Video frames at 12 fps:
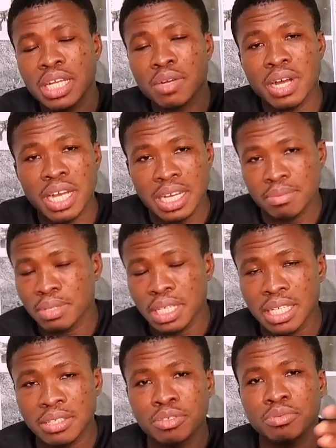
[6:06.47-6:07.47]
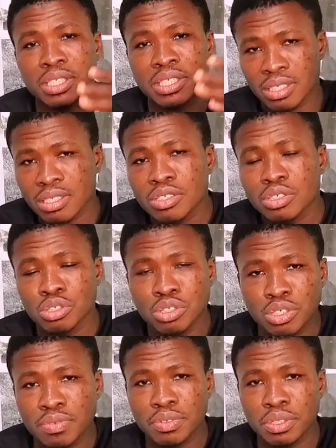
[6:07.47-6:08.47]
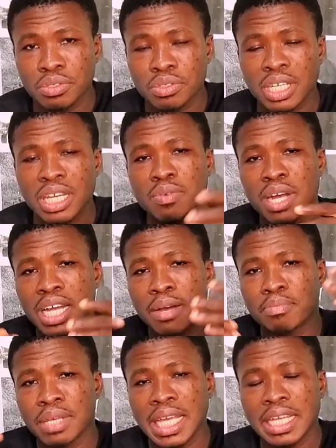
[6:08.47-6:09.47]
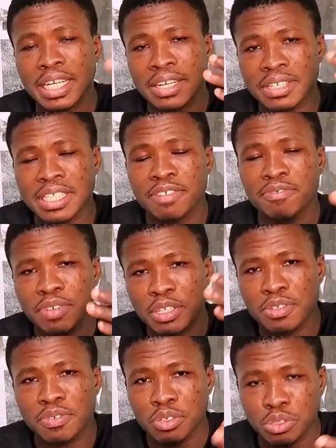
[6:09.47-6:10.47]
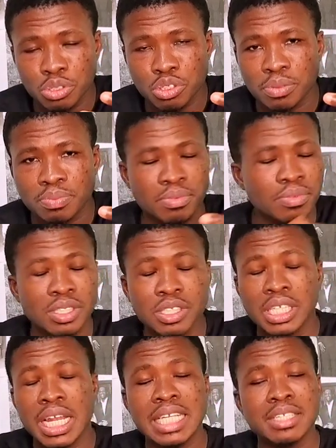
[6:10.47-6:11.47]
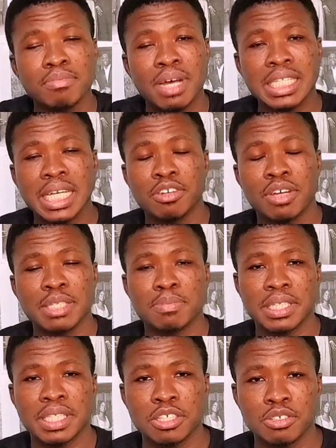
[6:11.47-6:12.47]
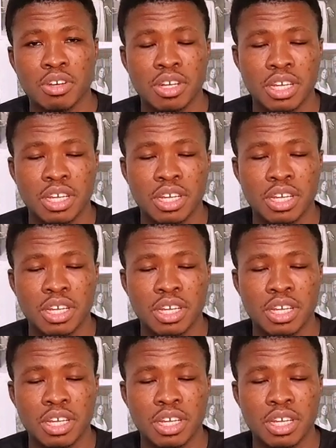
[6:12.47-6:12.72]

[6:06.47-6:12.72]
Anyone can begin with YouTube videos. Anyone can begin creating videos for YouTube. It doesn't matter your expertise or